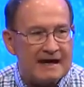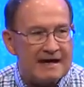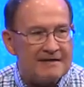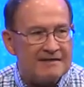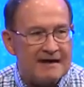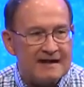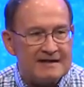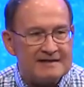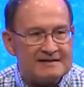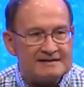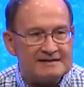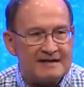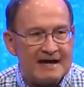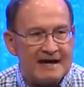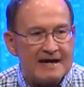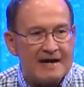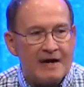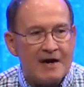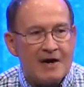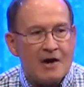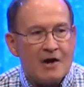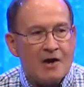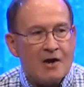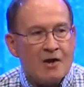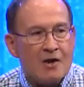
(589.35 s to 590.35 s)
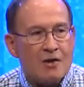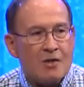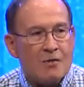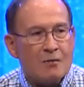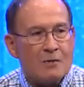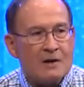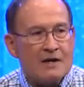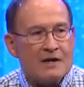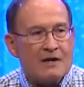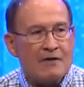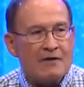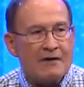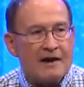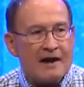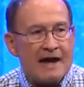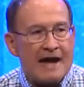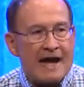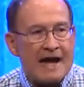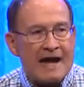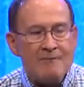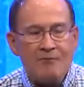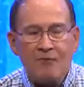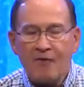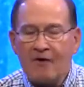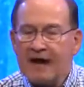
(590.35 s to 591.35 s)
And they say, we are
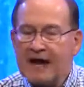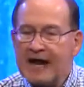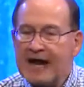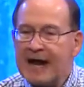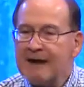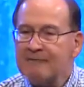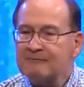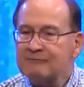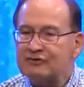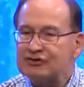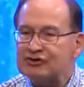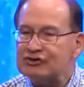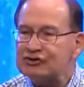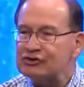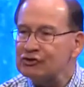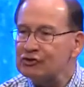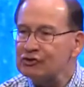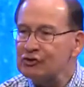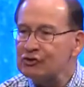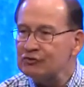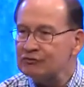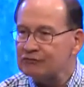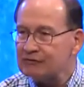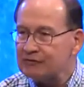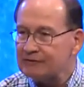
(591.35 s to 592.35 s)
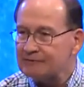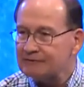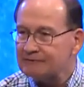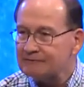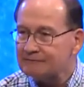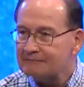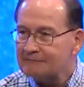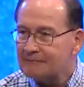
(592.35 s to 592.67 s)
Abraham's children.